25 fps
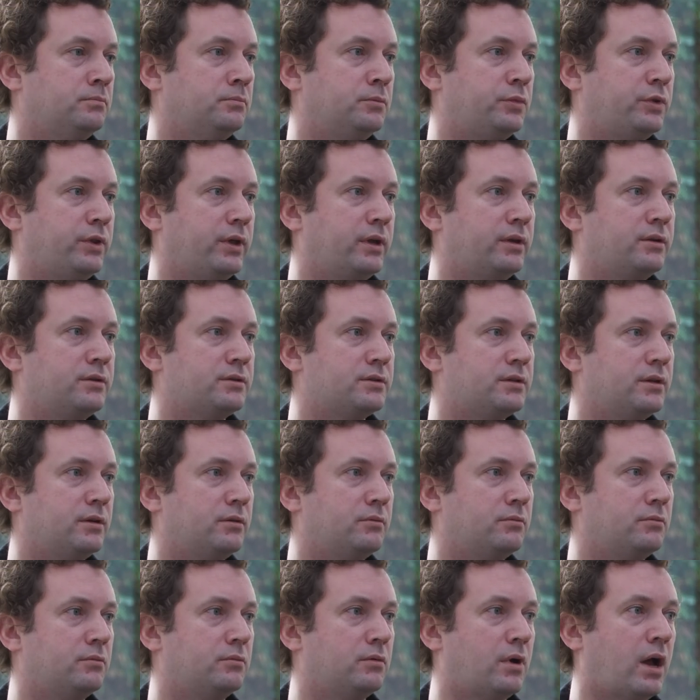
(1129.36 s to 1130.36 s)
things that
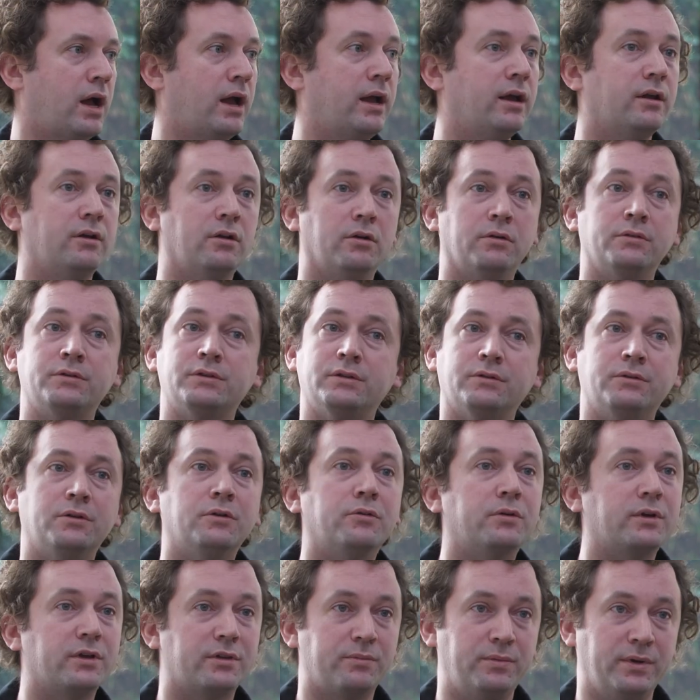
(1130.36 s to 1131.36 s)
I had also
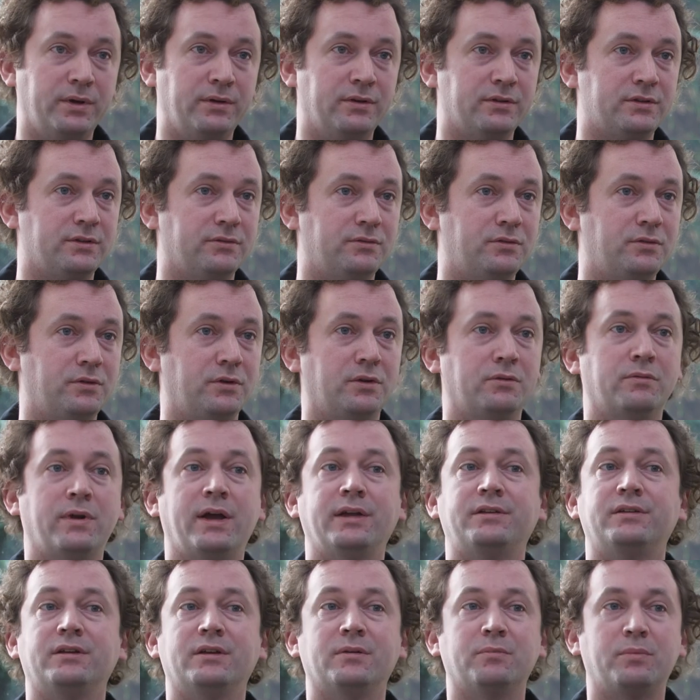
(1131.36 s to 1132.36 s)
no experience of doing,
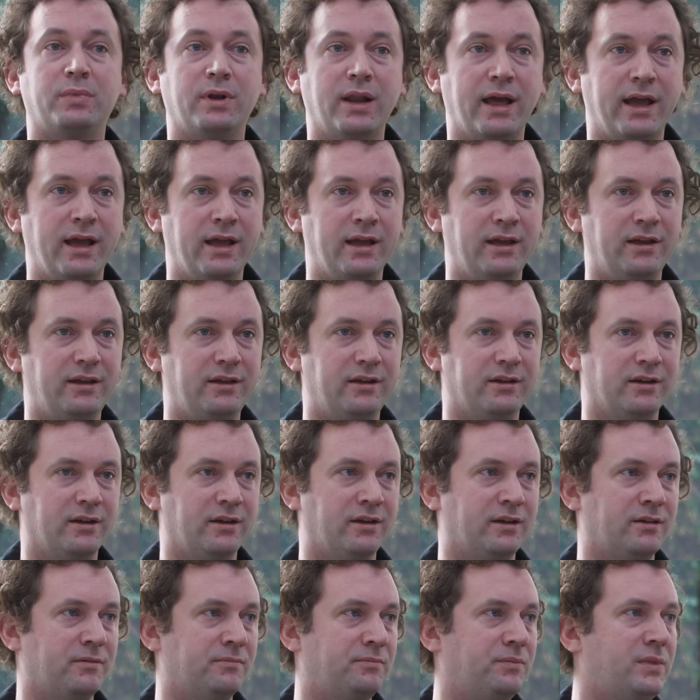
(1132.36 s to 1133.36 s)
writing a play,
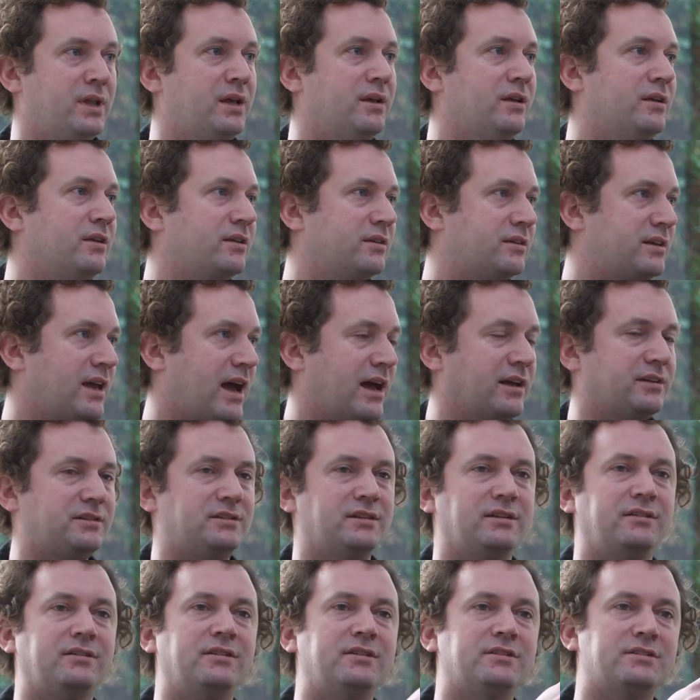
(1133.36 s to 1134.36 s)

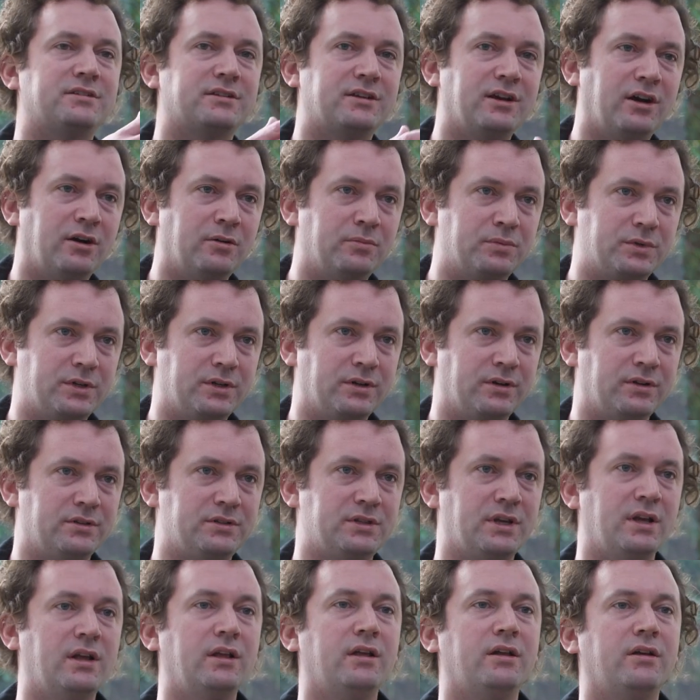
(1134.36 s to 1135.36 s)
casting these
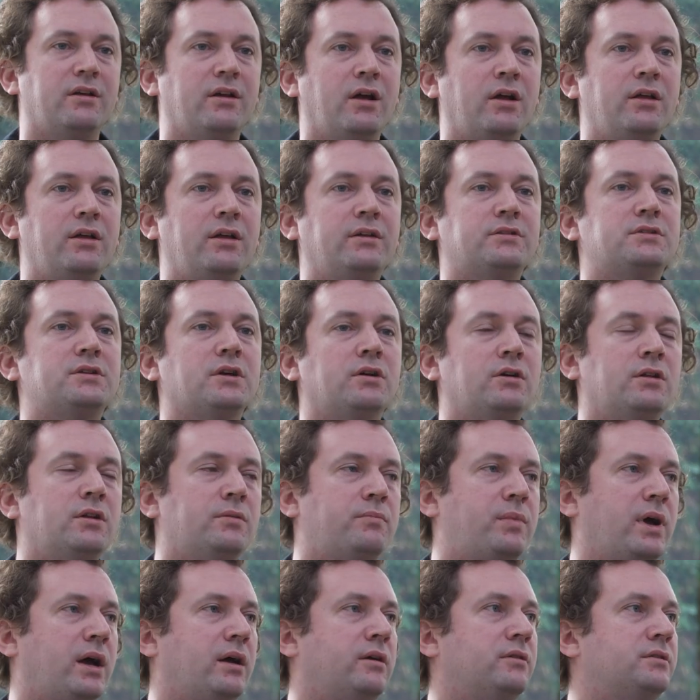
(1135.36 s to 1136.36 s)
sculptures. It's all
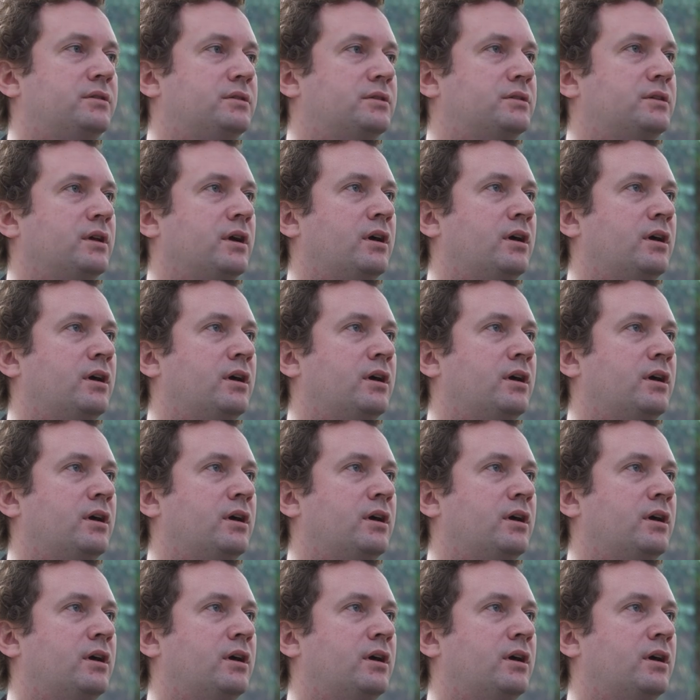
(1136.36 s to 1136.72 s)
about